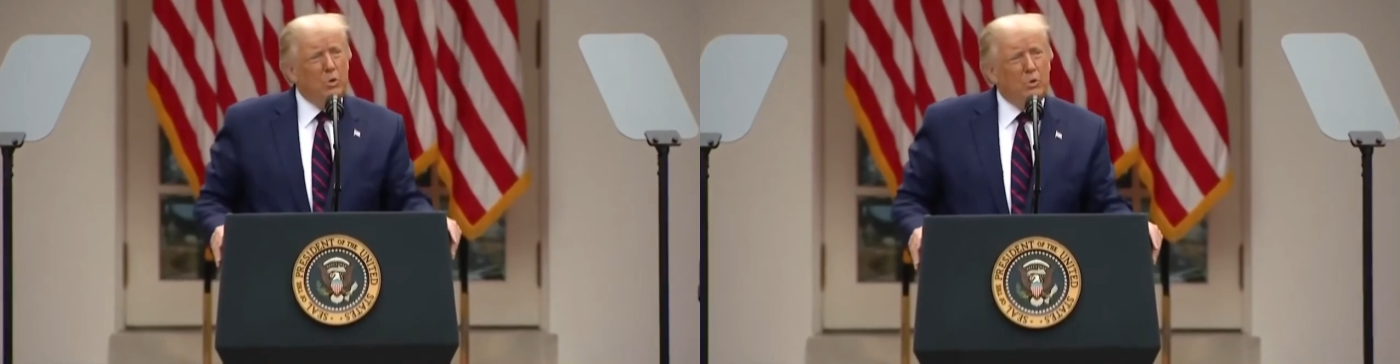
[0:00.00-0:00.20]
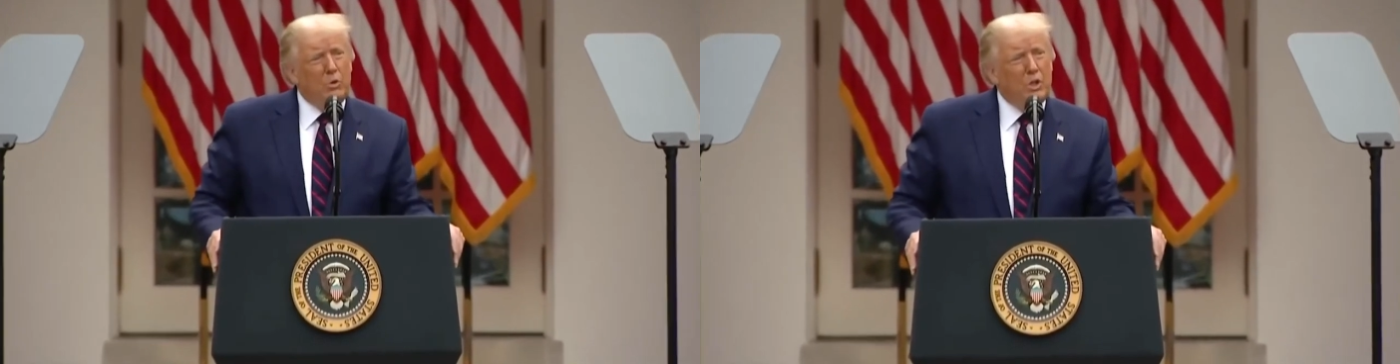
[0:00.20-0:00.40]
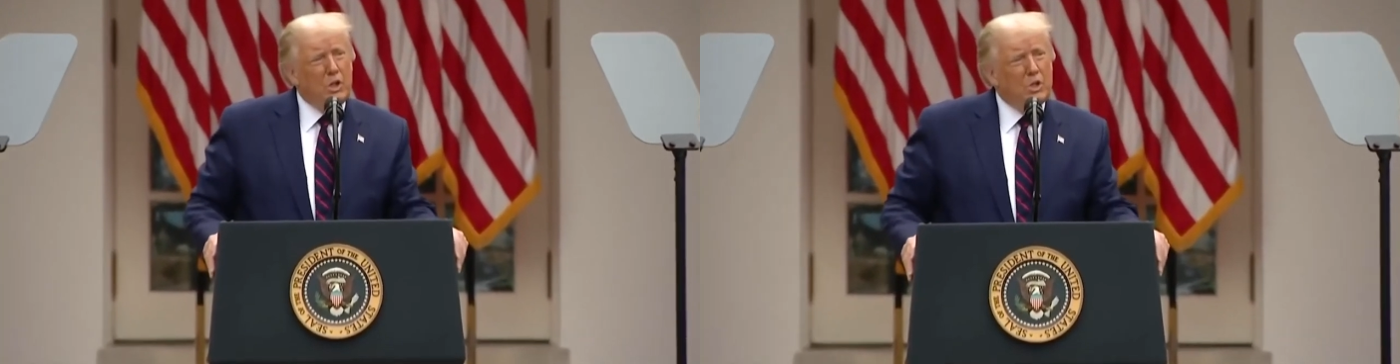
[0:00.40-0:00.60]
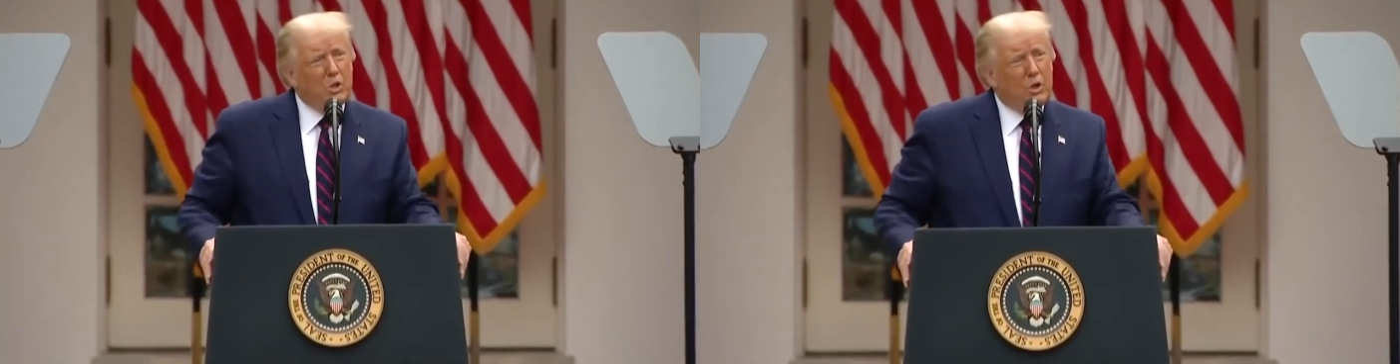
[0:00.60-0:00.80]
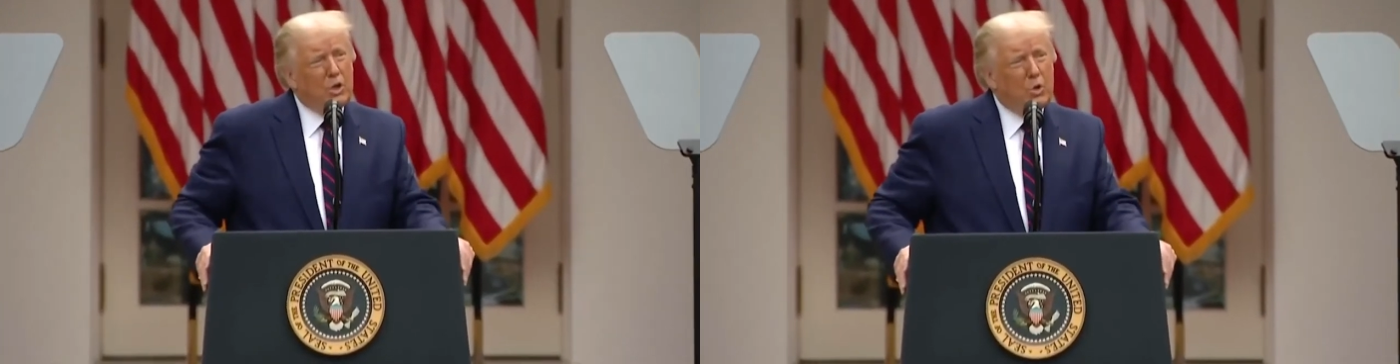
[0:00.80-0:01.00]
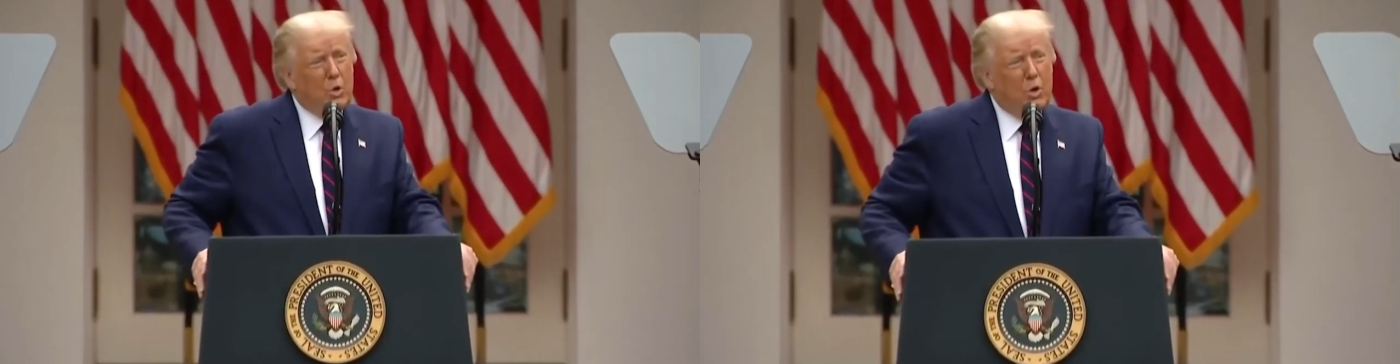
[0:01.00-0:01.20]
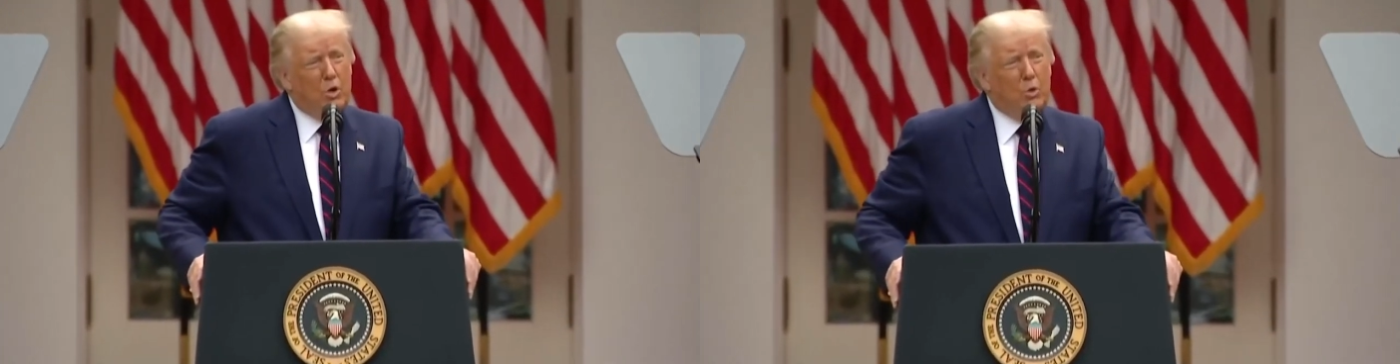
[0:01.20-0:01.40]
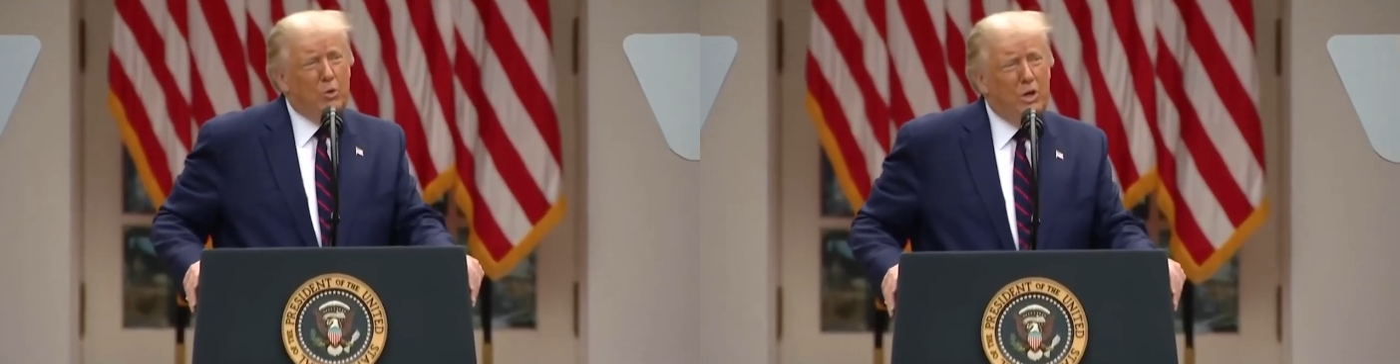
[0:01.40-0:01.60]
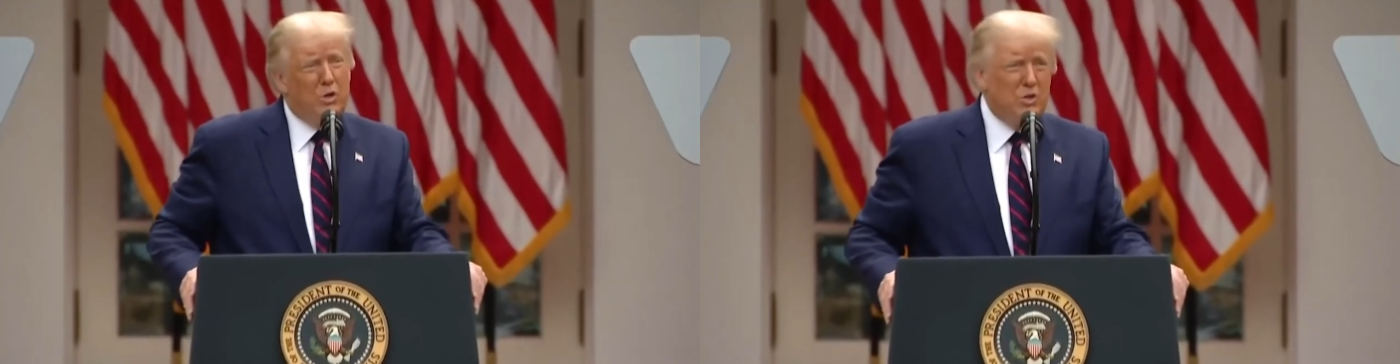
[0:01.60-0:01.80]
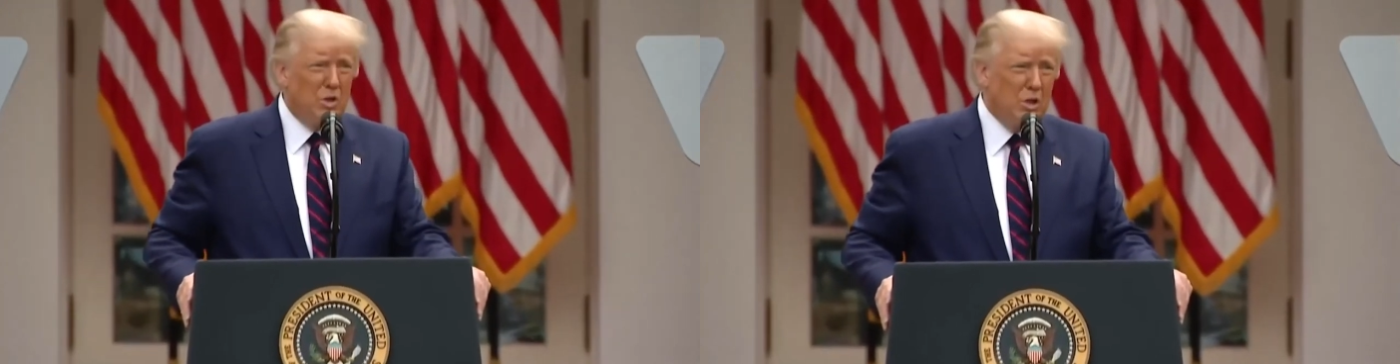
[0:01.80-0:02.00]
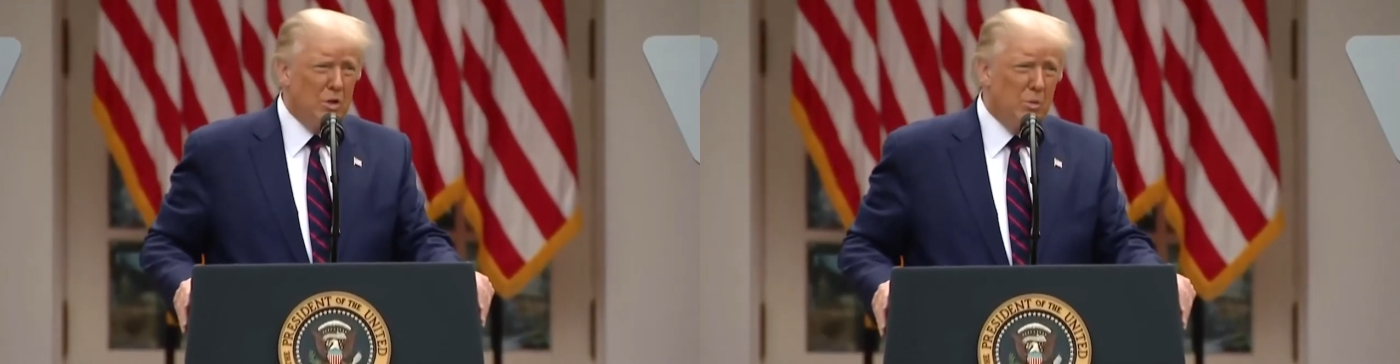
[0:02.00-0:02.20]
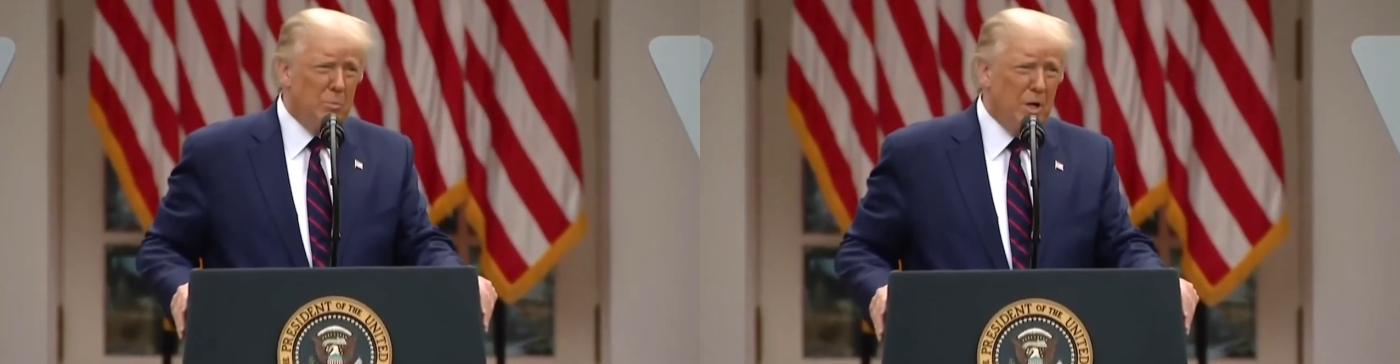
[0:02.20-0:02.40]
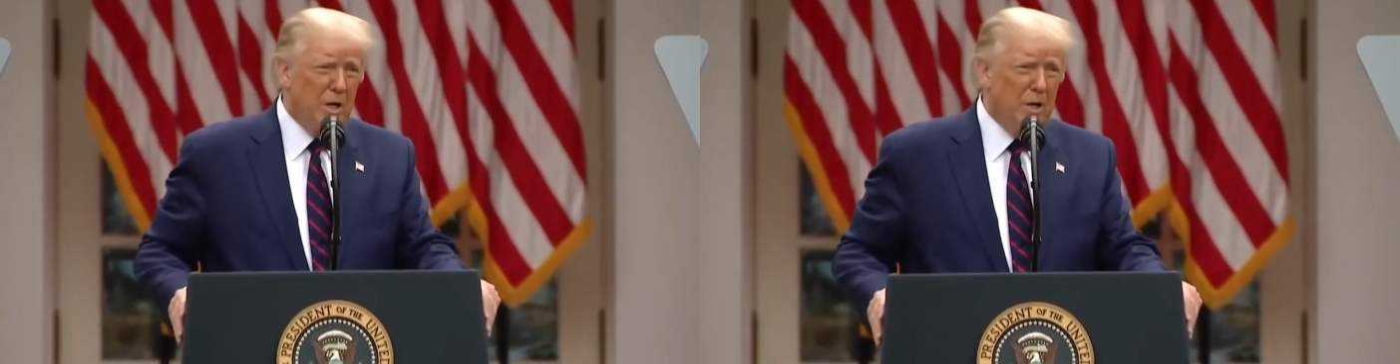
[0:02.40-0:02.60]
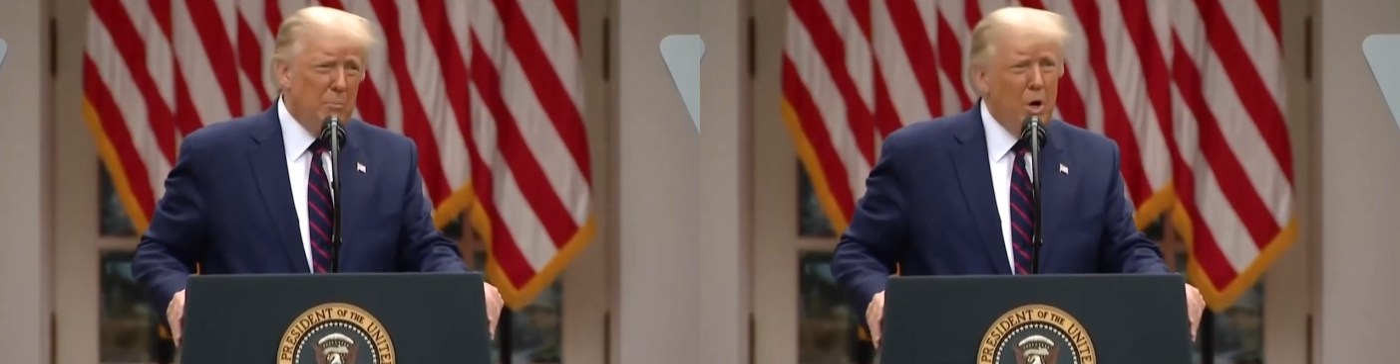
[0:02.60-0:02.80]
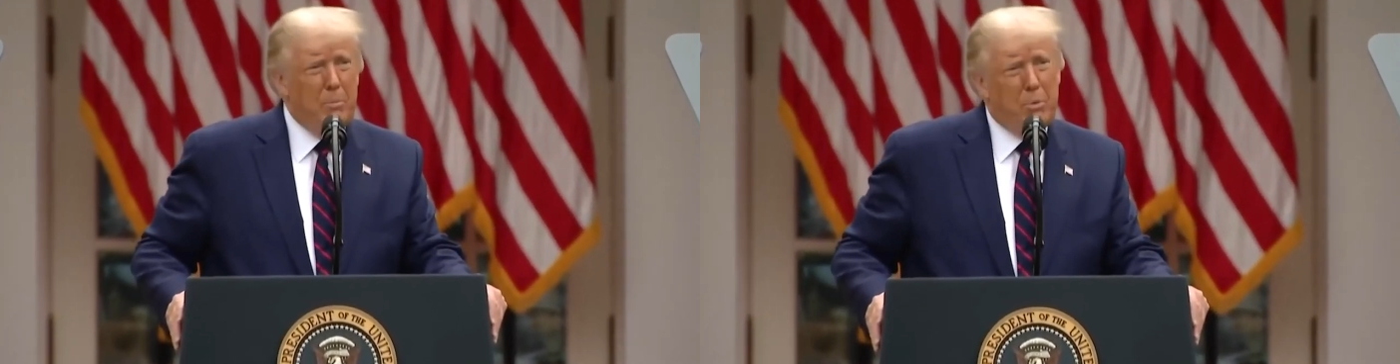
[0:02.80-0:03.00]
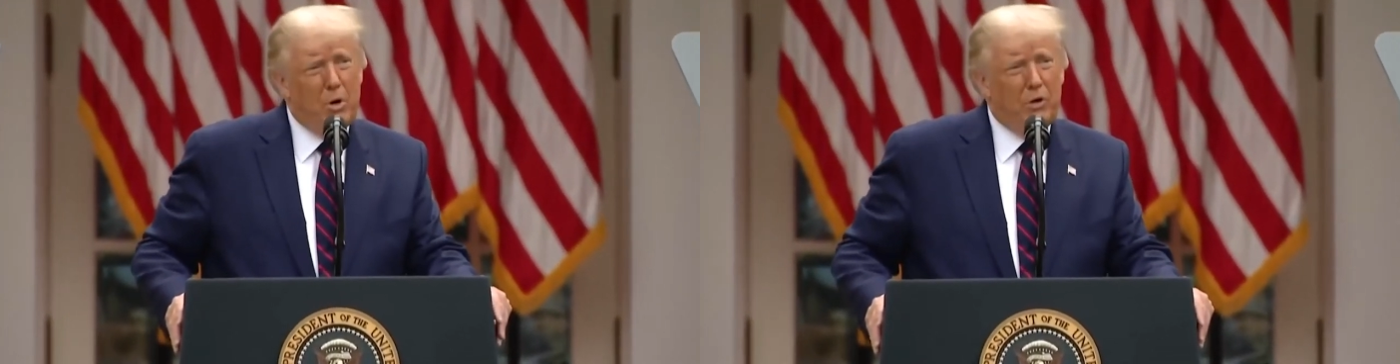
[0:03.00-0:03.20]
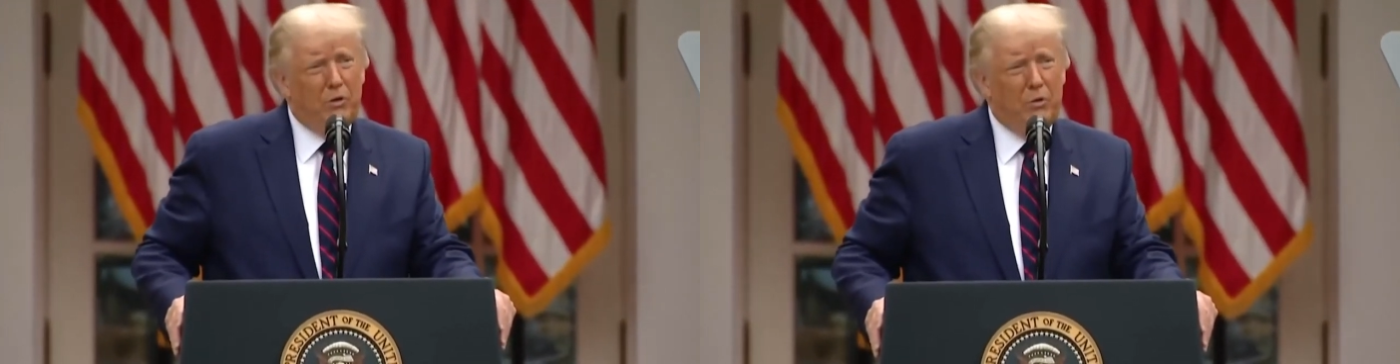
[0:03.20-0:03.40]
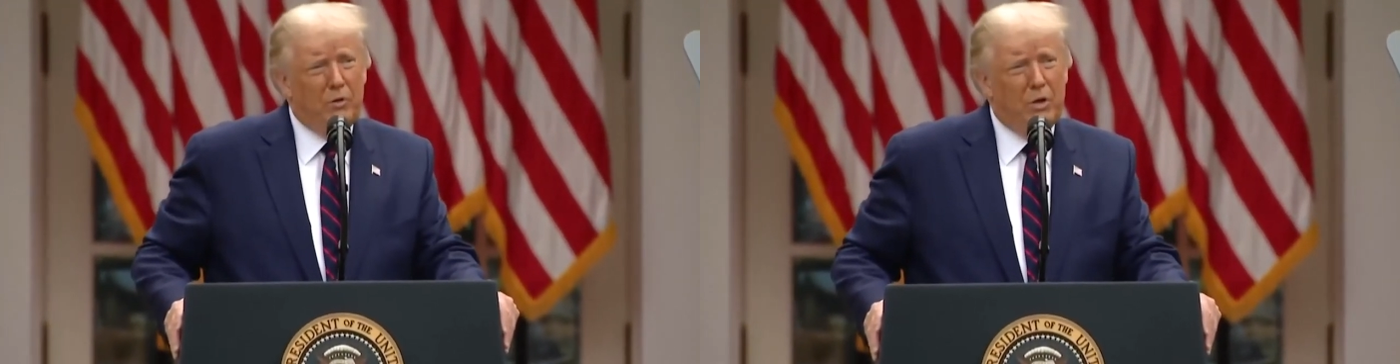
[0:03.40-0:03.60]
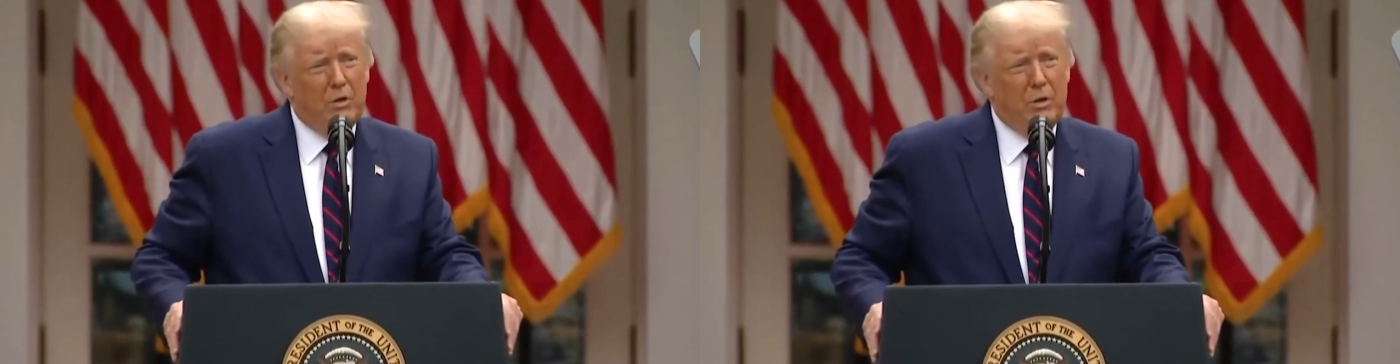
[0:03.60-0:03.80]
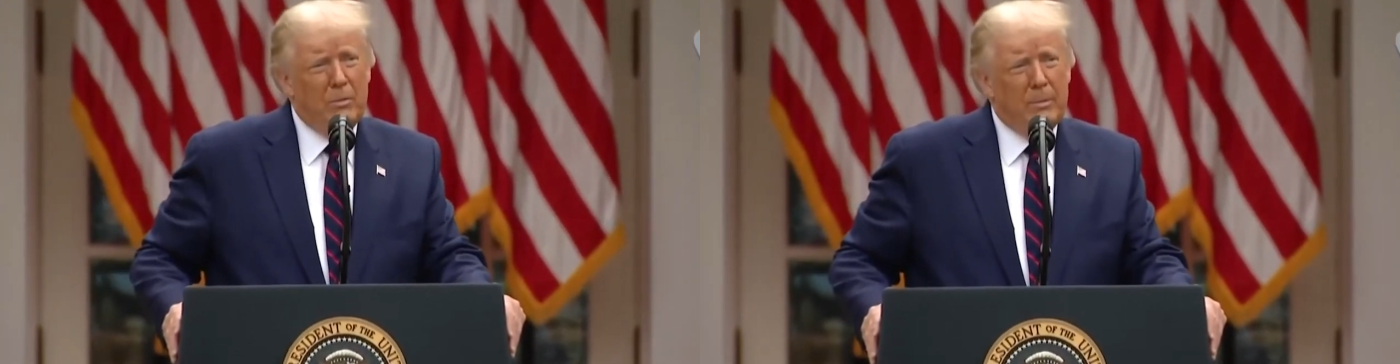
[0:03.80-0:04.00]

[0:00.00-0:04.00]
to the Circuit Court 3 years ago by a bipartisan vote.